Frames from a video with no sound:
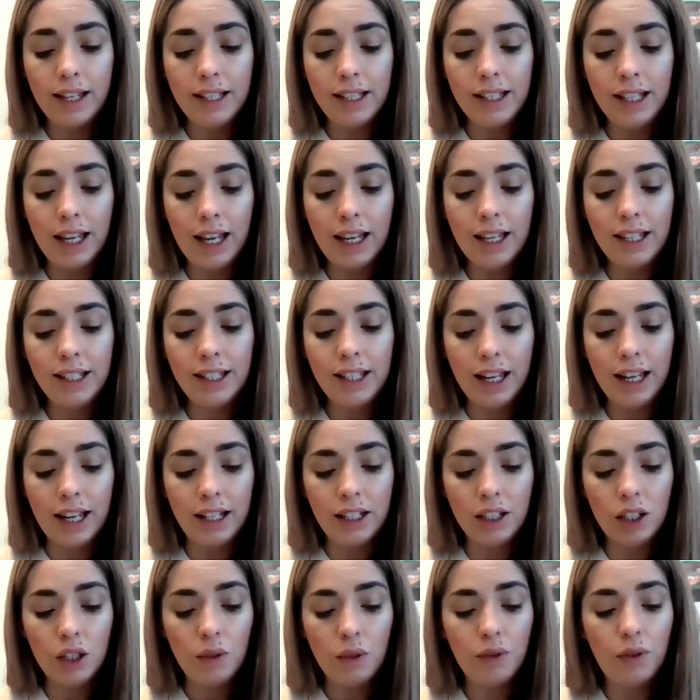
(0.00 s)
This is
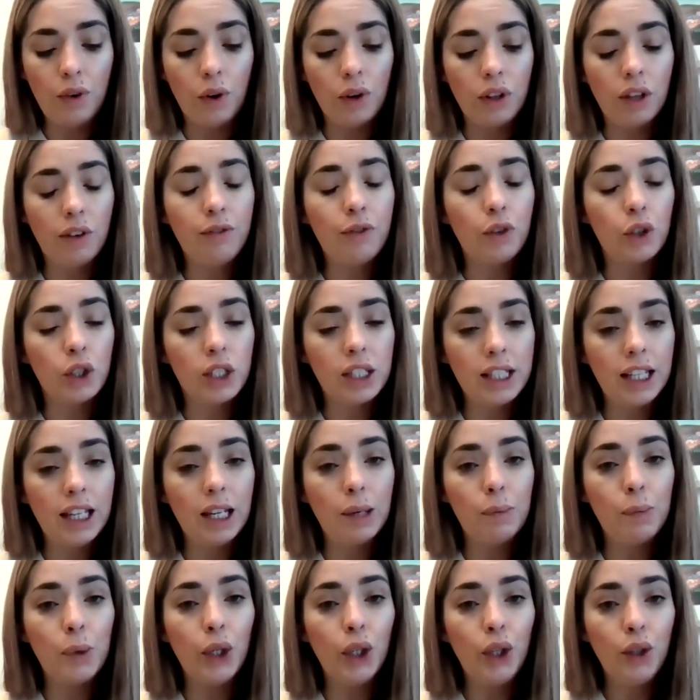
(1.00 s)
it for the
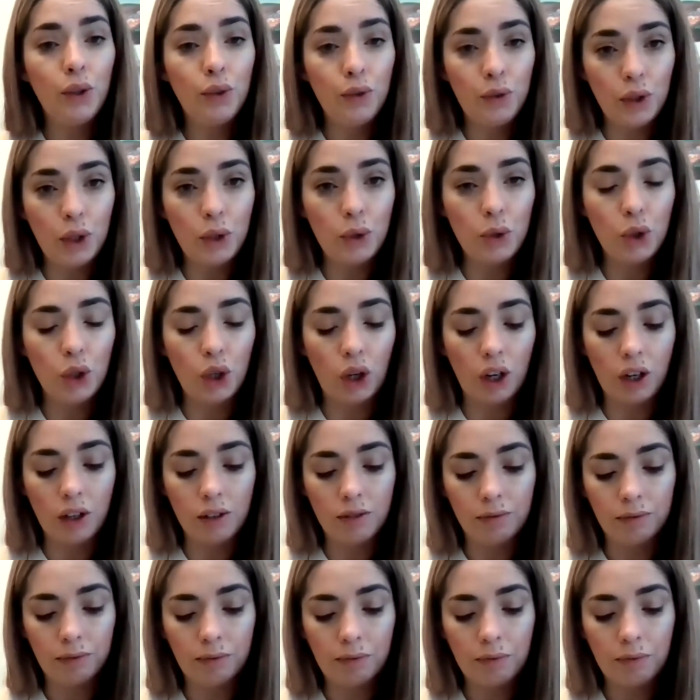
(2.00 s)
foreseeable future.